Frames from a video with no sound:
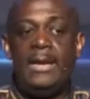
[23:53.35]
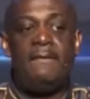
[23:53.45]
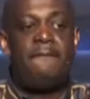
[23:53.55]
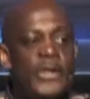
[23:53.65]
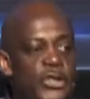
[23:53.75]
the
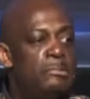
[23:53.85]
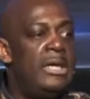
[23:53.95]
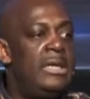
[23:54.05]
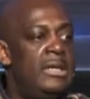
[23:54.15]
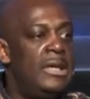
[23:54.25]

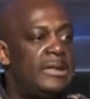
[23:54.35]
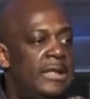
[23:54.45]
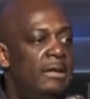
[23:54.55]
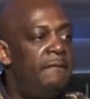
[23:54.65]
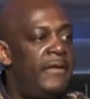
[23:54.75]
fishermen are
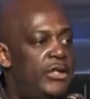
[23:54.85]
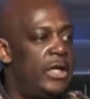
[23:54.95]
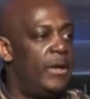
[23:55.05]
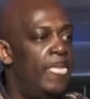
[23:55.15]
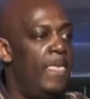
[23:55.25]
still
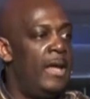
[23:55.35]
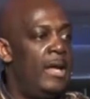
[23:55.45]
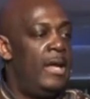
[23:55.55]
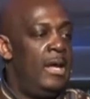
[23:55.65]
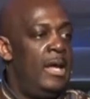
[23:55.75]
fishing,
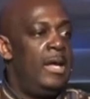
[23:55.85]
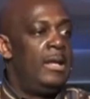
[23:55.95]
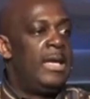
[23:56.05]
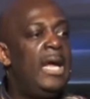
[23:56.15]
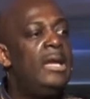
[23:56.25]

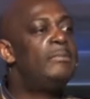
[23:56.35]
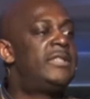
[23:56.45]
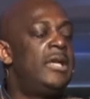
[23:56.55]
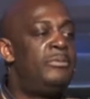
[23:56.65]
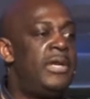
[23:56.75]
kingdom
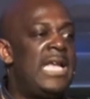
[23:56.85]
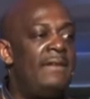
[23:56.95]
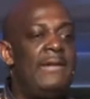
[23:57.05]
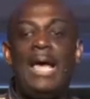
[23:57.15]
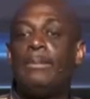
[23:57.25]
subjects have
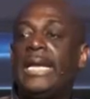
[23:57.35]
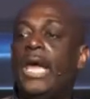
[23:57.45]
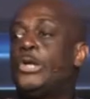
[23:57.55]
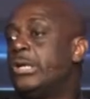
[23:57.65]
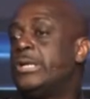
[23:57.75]
an
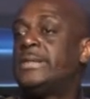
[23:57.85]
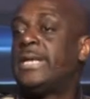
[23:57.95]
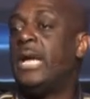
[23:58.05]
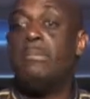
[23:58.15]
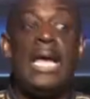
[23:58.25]
obligation to
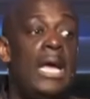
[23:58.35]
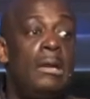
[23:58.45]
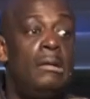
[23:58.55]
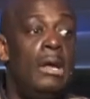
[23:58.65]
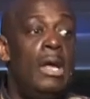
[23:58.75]
say,
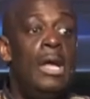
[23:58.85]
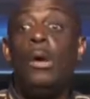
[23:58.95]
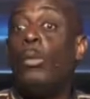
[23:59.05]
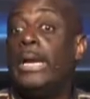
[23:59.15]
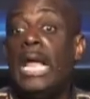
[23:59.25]
man,
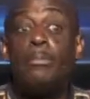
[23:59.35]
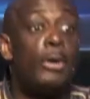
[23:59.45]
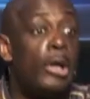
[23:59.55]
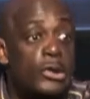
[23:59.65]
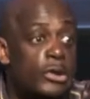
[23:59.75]
when they
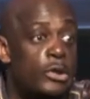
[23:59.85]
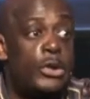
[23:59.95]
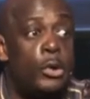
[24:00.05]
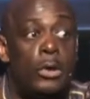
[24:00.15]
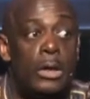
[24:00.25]
pull us to
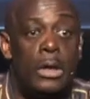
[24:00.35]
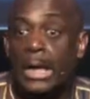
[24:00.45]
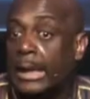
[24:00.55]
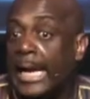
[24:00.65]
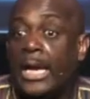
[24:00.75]
shore,
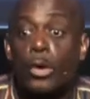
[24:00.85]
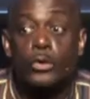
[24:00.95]
they're going to